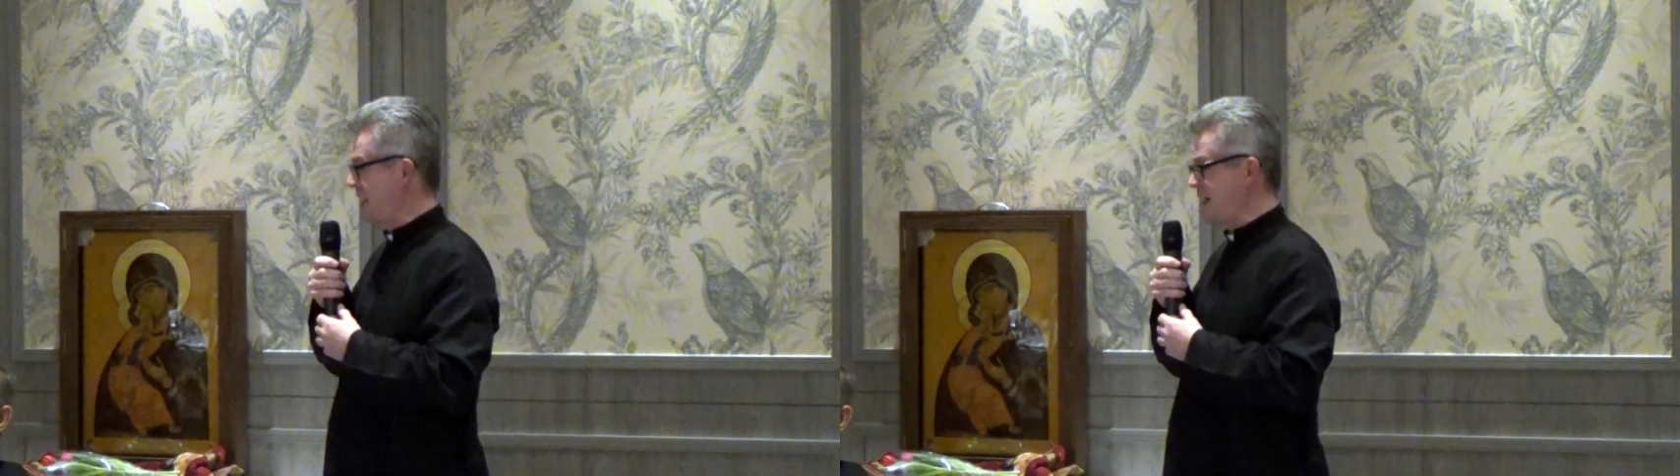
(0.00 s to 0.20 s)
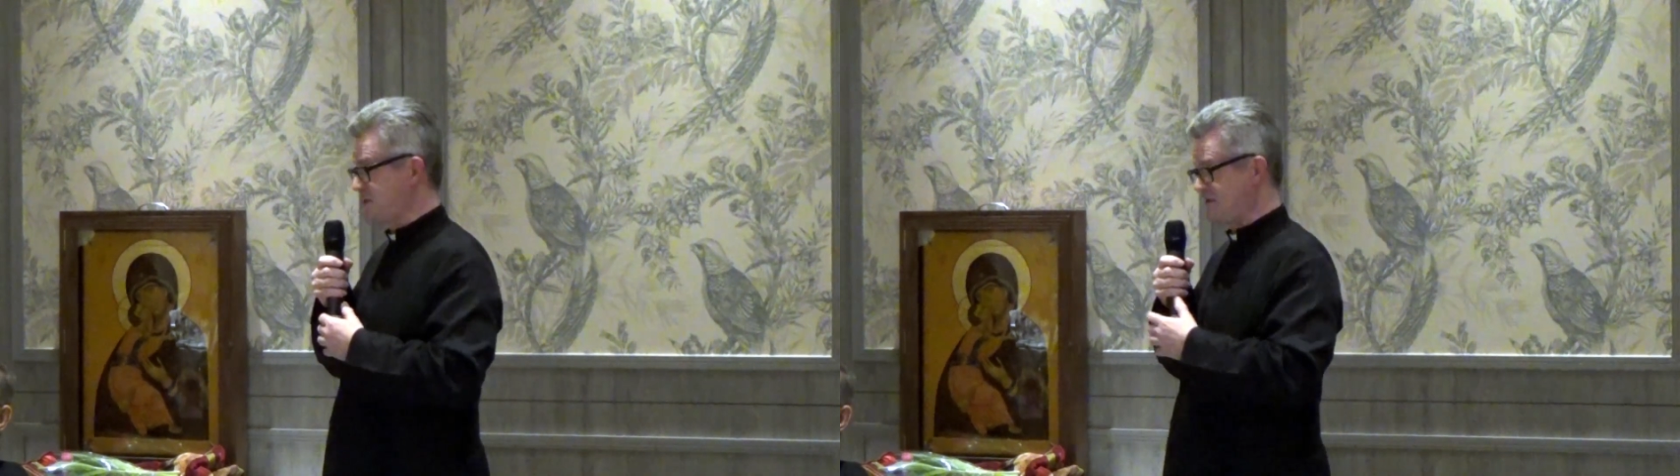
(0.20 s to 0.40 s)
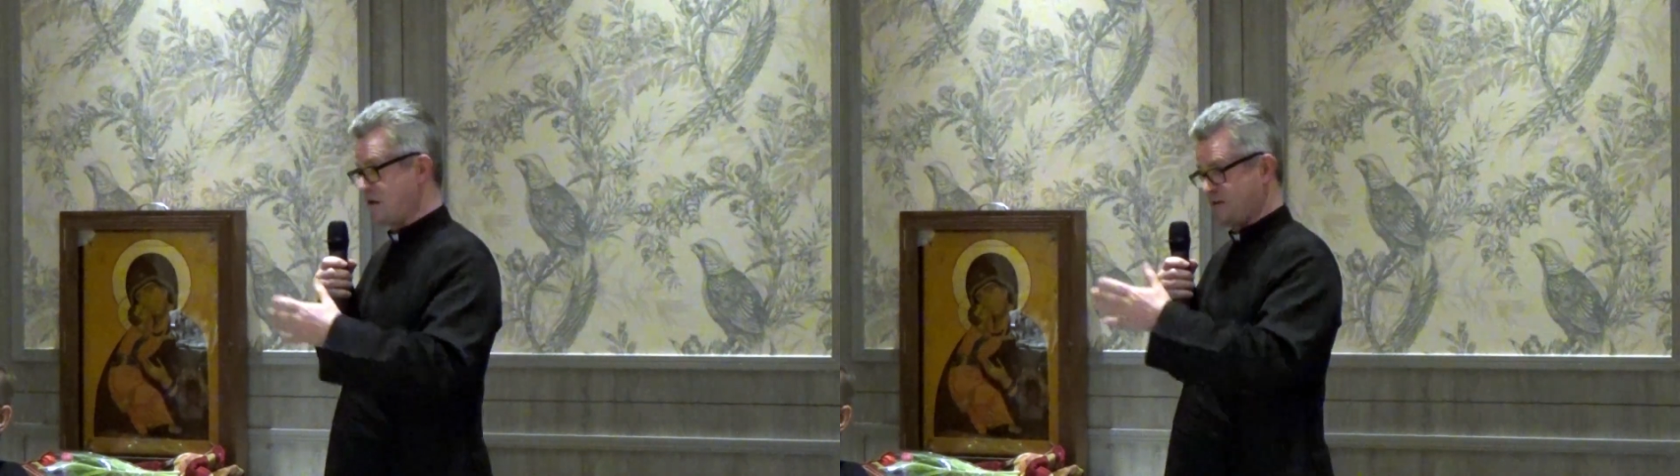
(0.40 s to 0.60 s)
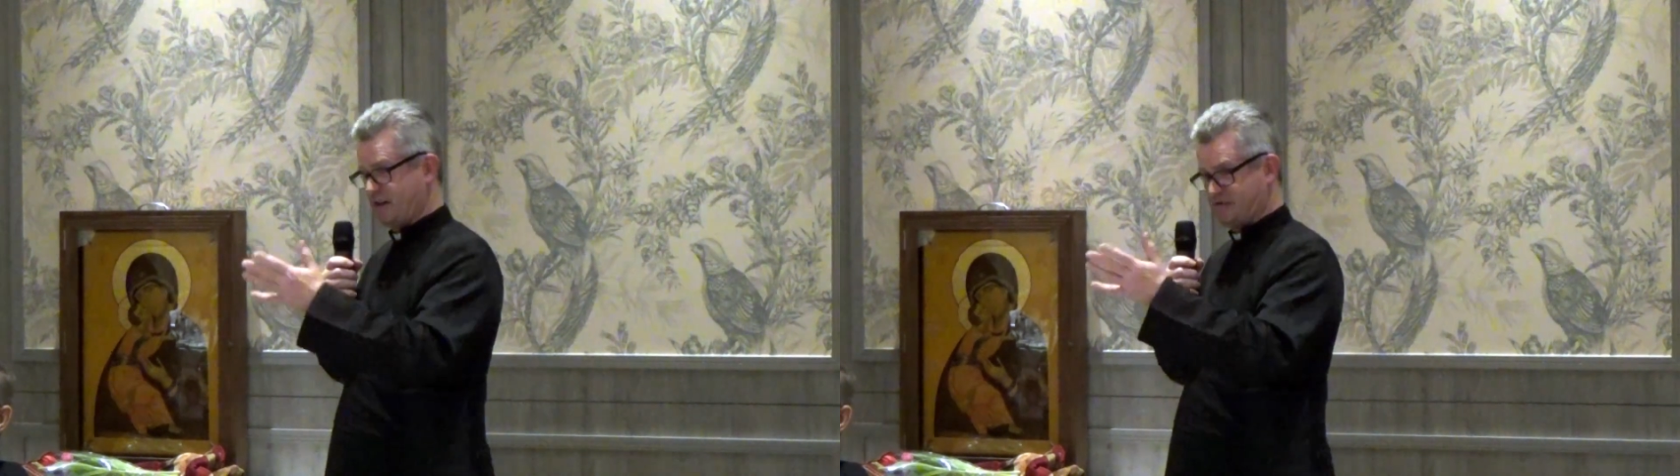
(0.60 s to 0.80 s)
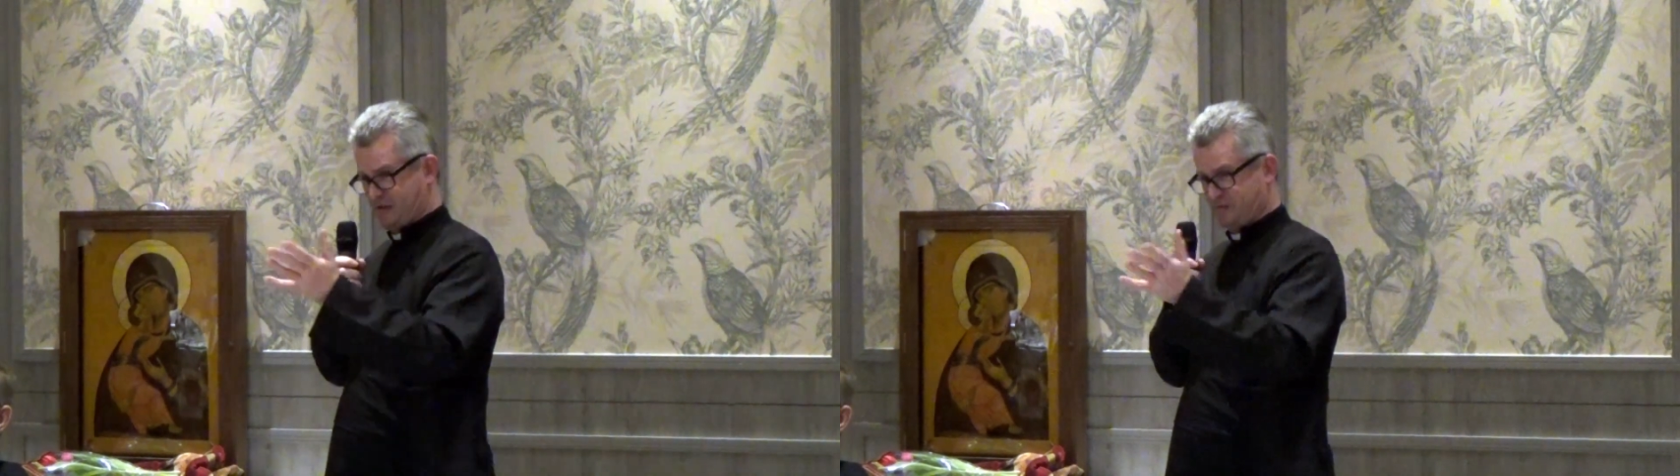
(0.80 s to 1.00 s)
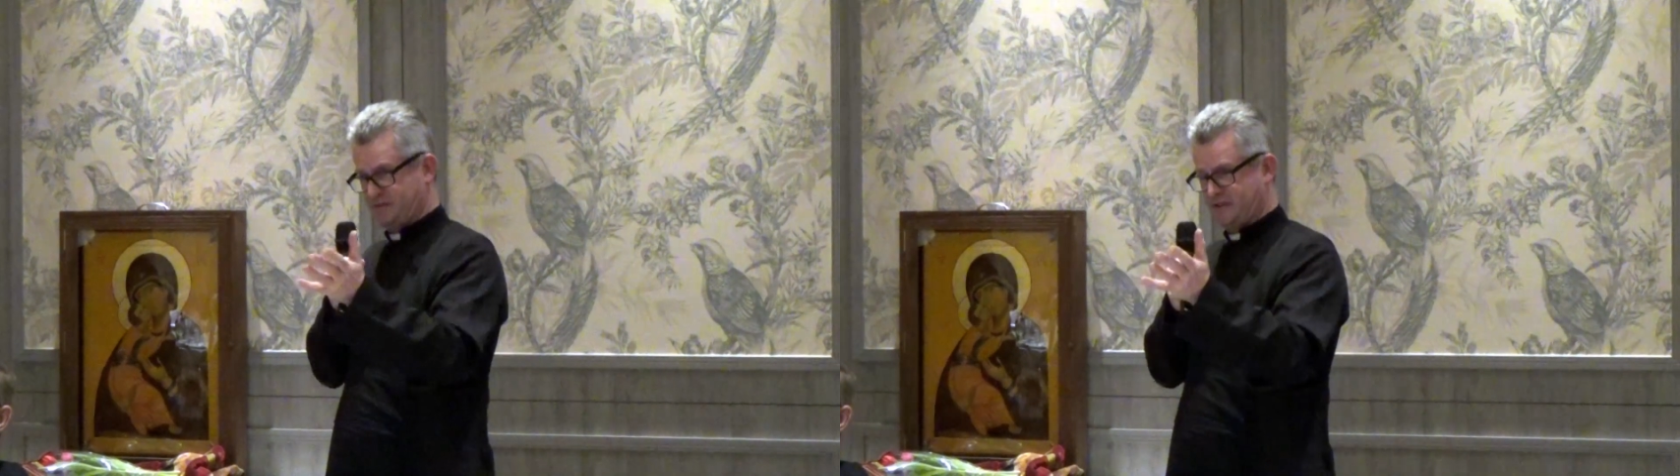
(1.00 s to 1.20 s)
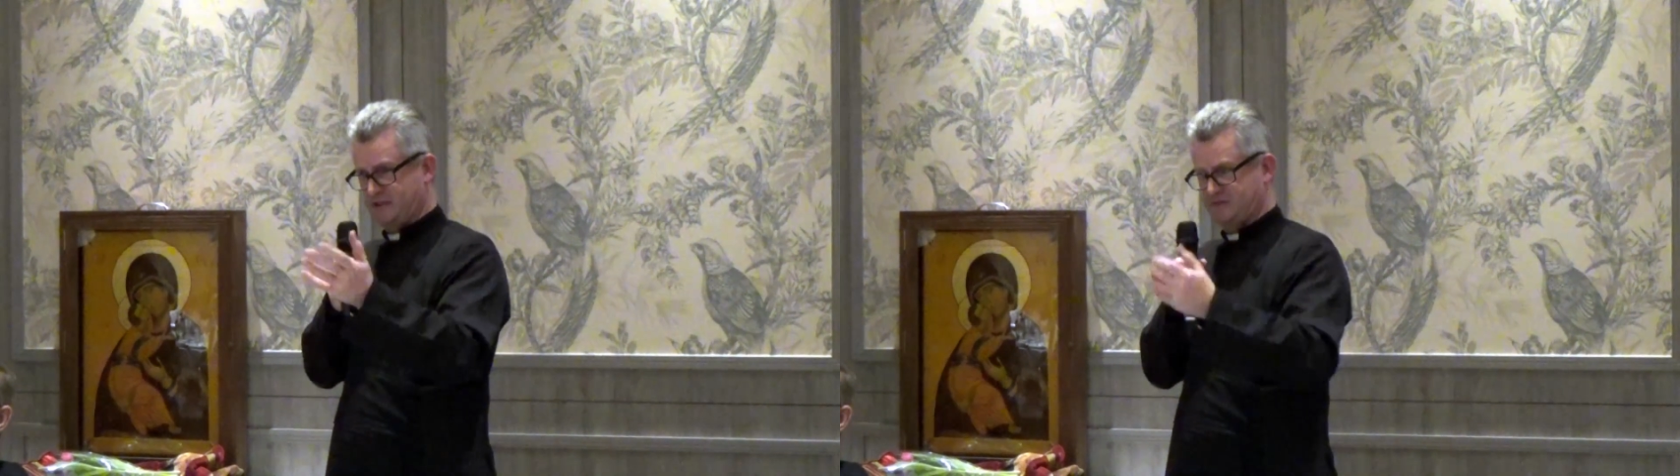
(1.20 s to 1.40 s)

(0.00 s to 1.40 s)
perhaps for our foreign